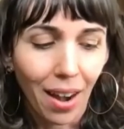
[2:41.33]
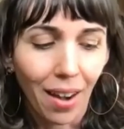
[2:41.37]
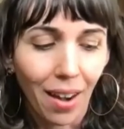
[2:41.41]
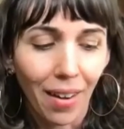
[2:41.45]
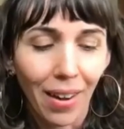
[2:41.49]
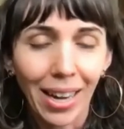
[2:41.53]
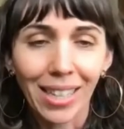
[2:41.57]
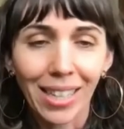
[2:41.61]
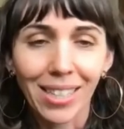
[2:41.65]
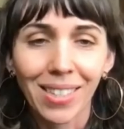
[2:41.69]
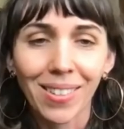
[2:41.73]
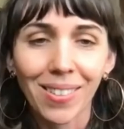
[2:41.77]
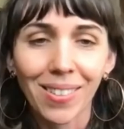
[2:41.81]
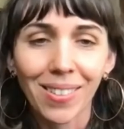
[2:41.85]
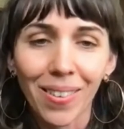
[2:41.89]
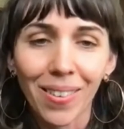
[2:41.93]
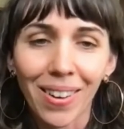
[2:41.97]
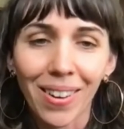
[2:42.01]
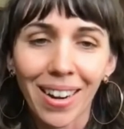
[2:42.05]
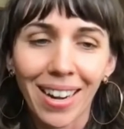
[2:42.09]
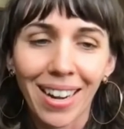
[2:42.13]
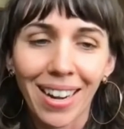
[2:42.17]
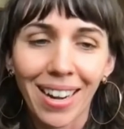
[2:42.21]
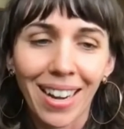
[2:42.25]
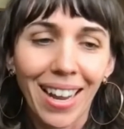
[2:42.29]
All right, so
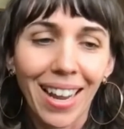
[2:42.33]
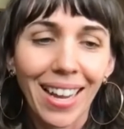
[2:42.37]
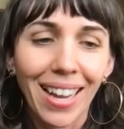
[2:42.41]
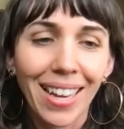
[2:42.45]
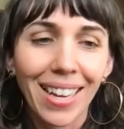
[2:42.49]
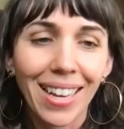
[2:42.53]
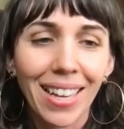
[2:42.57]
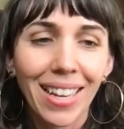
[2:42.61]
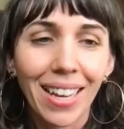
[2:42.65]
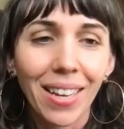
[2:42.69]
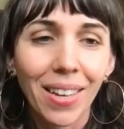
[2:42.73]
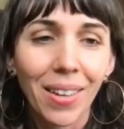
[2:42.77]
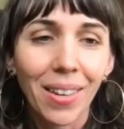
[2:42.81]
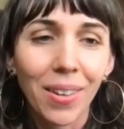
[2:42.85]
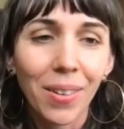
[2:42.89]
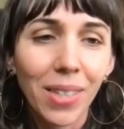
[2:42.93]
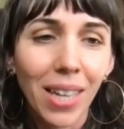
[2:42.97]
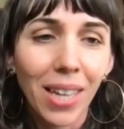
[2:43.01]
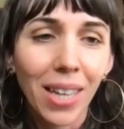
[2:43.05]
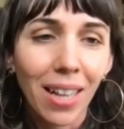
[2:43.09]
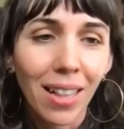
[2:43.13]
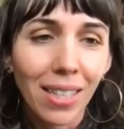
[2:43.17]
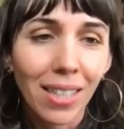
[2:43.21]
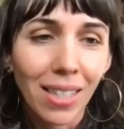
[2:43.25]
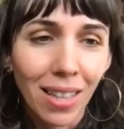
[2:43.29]
Lauren, can you
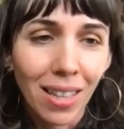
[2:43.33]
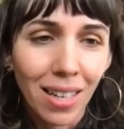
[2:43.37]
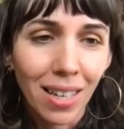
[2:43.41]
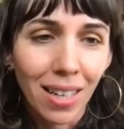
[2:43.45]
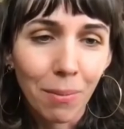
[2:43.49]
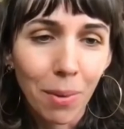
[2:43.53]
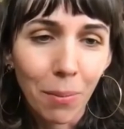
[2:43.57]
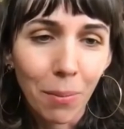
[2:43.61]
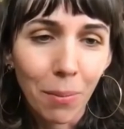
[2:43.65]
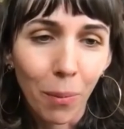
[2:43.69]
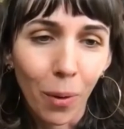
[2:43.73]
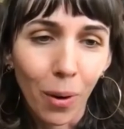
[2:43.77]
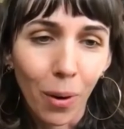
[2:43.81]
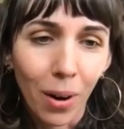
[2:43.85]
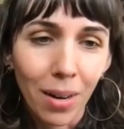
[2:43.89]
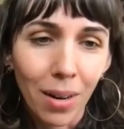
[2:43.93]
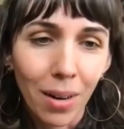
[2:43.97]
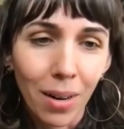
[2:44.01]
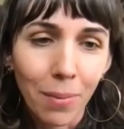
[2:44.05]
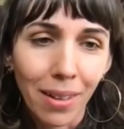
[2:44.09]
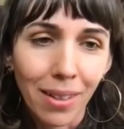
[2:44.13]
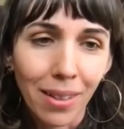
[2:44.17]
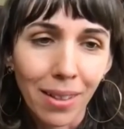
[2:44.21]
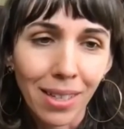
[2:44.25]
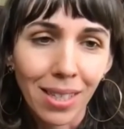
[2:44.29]
tell us a little bit more
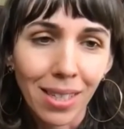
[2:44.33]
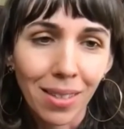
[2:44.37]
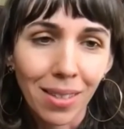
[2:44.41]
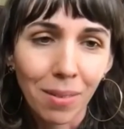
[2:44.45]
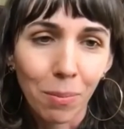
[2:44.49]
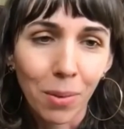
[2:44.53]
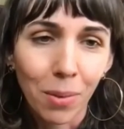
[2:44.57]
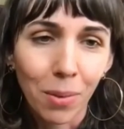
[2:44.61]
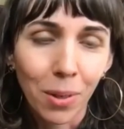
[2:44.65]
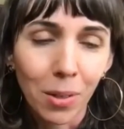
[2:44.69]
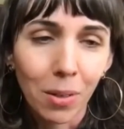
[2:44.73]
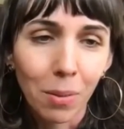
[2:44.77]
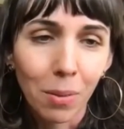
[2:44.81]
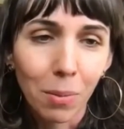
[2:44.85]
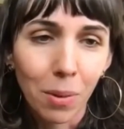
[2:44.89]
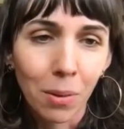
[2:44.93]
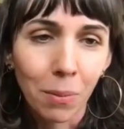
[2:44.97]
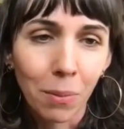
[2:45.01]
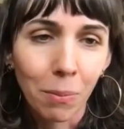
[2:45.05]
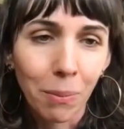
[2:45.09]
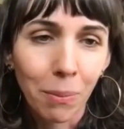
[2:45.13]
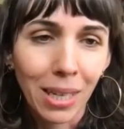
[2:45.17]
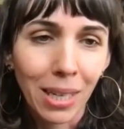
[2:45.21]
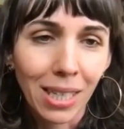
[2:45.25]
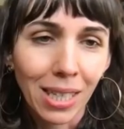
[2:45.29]
about this
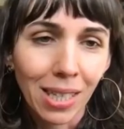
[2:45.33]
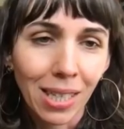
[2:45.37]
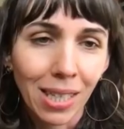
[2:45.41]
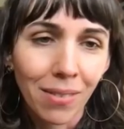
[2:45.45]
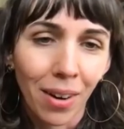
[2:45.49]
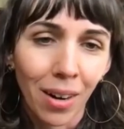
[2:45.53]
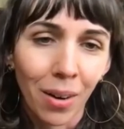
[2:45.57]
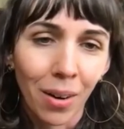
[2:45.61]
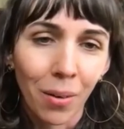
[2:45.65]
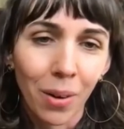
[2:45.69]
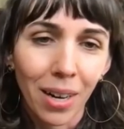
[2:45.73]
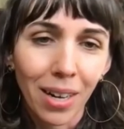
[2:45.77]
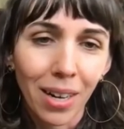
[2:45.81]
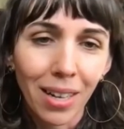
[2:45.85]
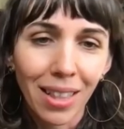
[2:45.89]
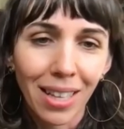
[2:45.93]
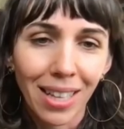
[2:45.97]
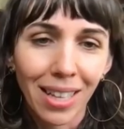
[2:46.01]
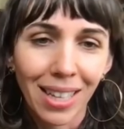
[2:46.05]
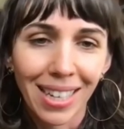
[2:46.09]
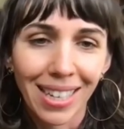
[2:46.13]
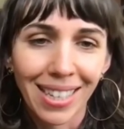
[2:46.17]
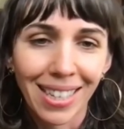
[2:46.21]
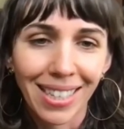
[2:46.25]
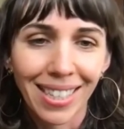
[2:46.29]
beautiful piece of artwork
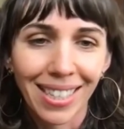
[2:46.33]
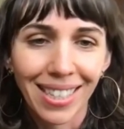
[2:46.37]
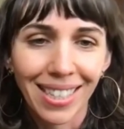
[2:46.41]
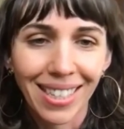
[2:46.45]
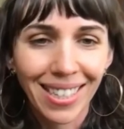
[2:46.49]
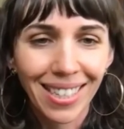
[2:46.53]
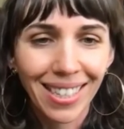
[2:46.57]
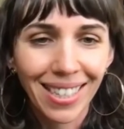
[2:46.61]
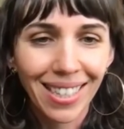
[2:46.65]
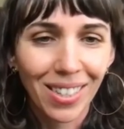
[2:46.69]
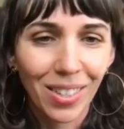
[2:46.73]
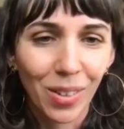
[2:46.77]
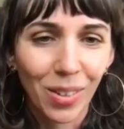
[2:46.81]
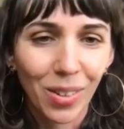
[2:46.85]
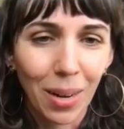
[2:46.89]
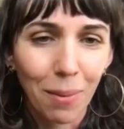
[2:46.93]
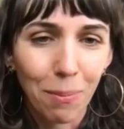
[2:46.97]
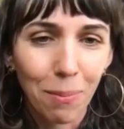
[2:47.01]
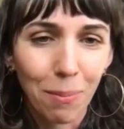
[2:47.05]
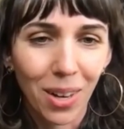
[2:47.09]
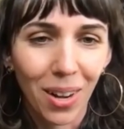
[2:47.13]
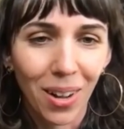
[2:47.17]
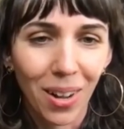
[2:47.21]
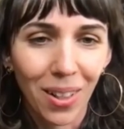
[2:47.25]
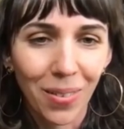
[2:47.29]
that is
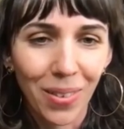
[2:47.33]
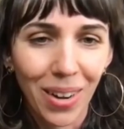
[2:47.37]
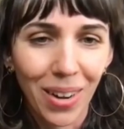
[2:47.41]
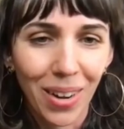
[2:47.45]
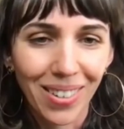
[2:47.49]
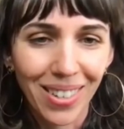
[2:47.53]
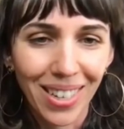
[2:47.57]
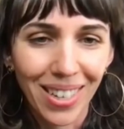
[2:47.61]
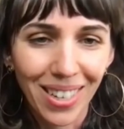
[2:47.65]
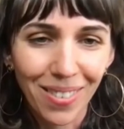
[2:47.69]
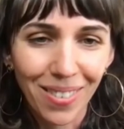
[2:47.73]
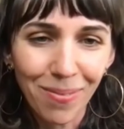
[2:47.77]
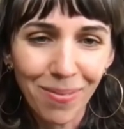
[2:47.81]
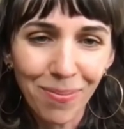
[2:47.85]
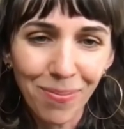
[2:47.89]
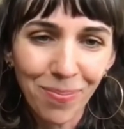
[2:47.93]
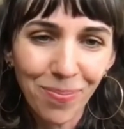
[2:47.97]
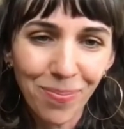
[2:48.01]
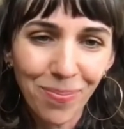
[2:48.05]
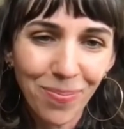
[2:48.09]
draped all around you?